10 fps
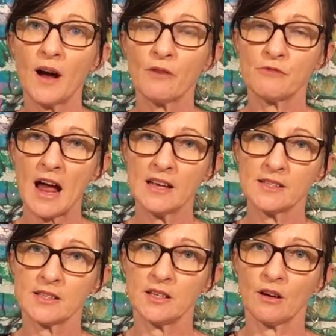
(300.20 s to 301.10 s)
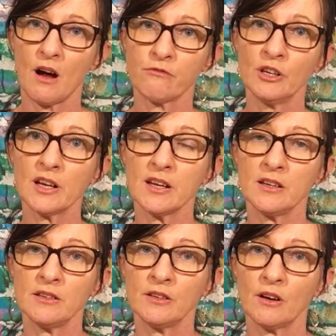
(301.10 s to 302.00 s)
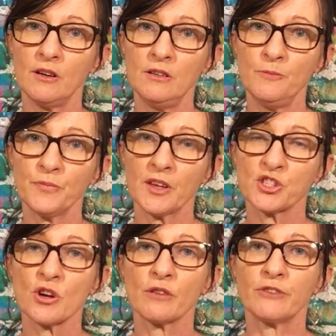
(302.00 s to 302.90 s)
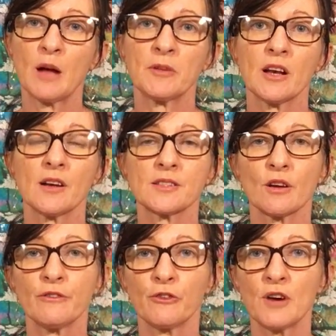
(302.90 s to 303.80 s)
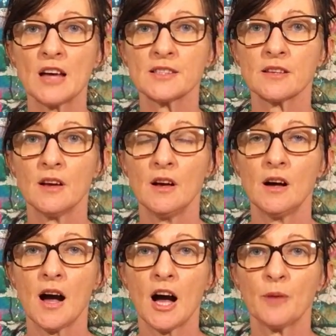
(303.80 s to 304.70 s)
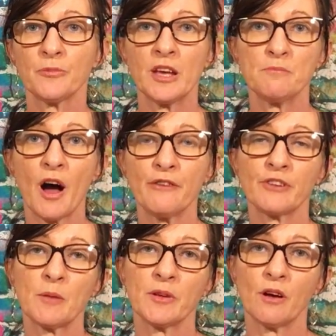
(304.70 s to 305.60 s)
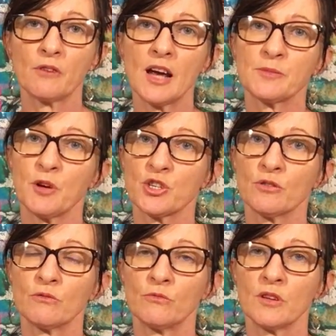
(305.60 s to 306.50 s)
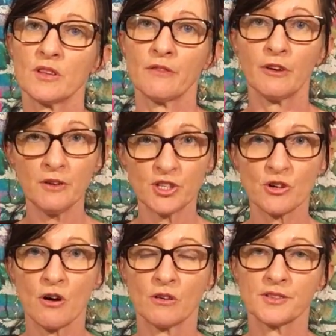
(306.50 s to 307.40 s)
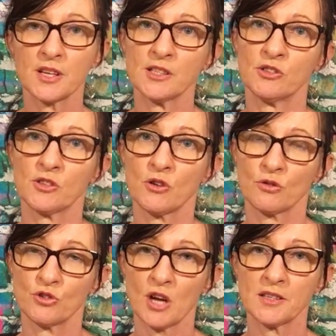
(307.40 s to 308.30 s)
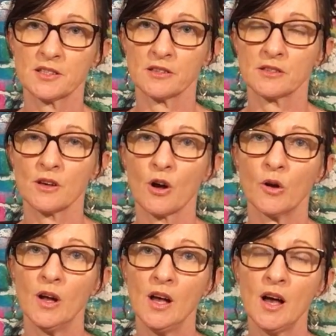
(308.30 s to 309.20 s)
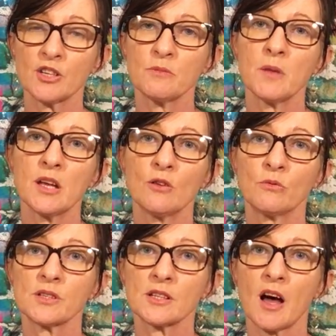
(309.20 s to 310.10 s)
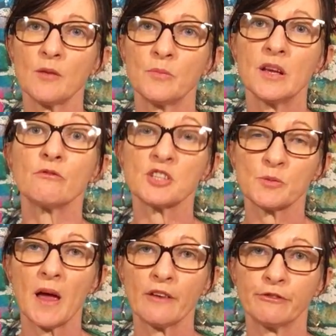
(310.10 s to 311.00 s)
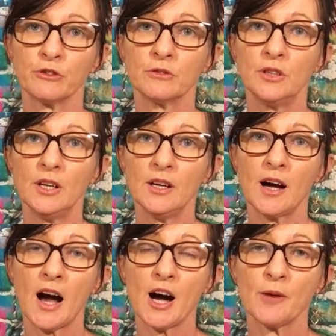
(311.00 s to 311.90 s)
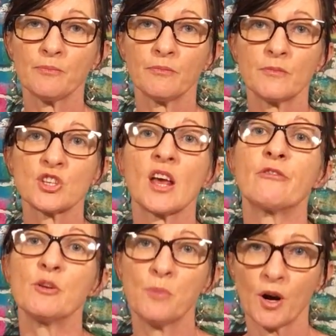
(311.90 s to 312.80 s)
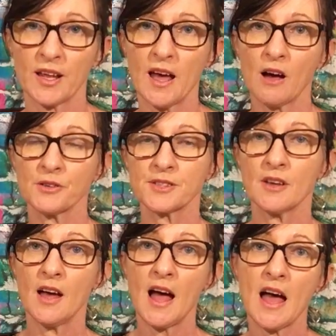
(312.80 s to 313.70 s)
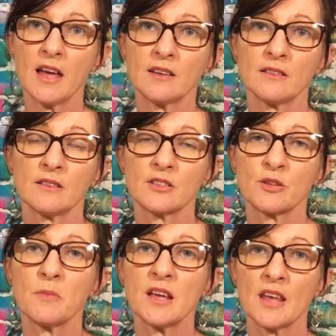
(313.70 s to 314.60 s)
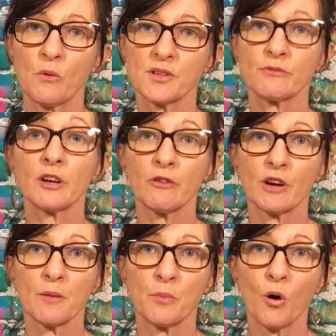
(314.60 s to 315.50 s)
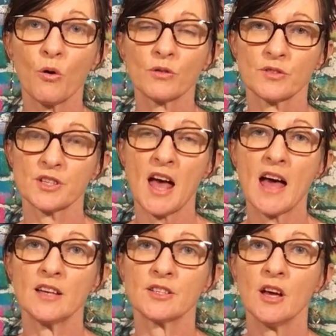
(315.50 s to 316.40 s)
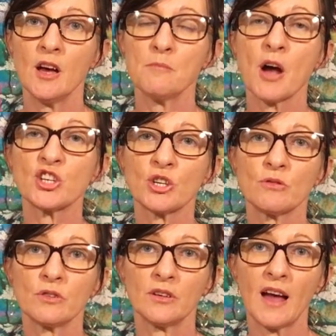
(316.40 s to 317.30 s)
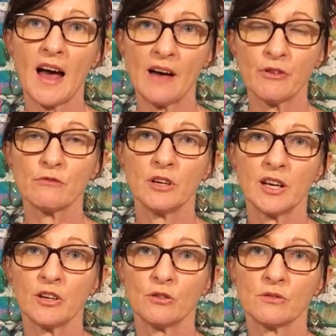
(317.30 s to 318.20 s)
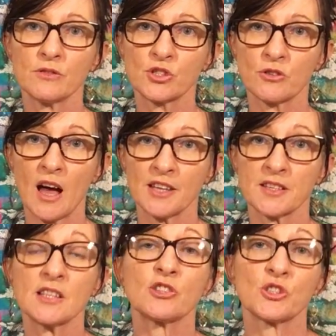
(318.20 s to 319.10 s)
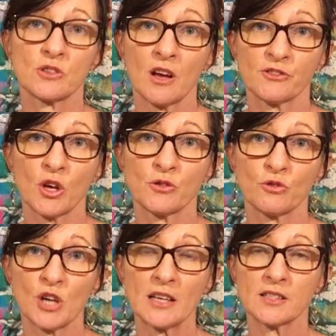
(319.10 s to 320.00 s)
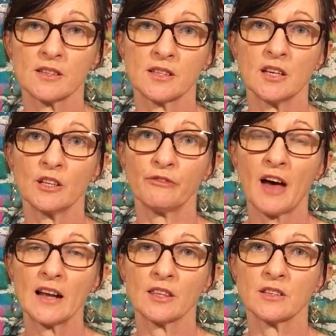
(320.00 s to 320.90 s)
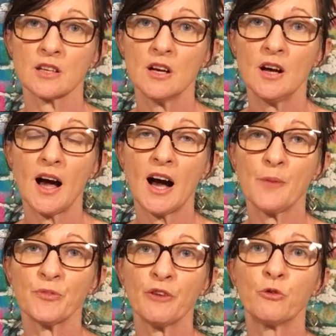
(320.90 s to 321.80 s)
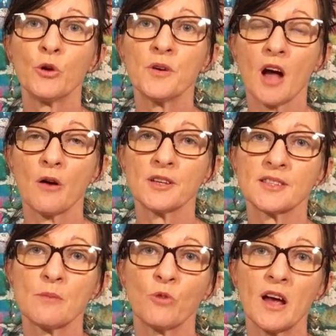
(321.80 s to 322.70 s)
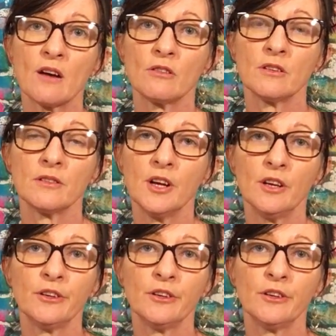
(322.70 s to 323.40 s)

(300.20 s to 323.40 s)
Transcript: are raised in a really, a strong family, like so for us, in my family, I raised my children with a very strong sense of social justice. So to me, it was like being respectful to everybody else. And to me, that was really, really important. And my children have a really good sense of social justice in the fact that if we were going somewhere and,